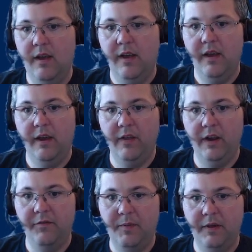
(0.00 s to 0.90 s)
And then
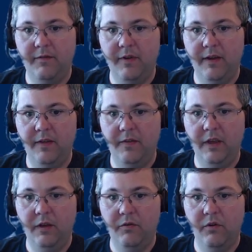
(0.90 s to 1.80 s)
I've specified that the
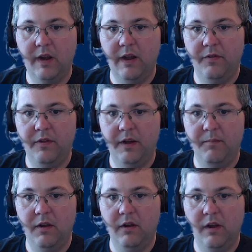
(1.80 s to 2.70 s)
user account that
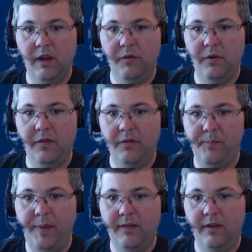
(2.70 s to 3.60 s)
I'm logging in with is a
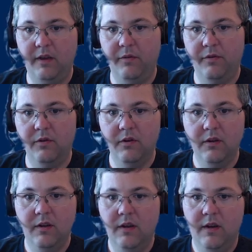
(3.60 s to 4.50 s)
basic user,
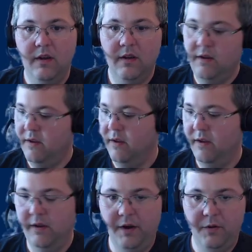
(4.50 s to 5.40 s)

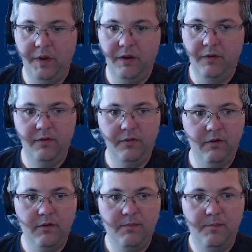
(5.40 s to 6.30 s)
not a Windows
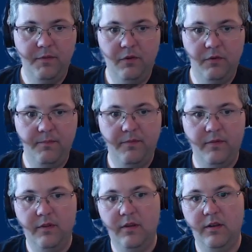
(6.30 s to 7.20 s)
user. So
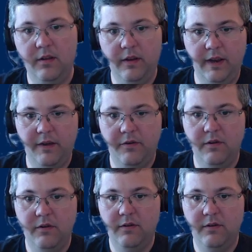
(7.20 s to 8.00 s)
I'll hit enter,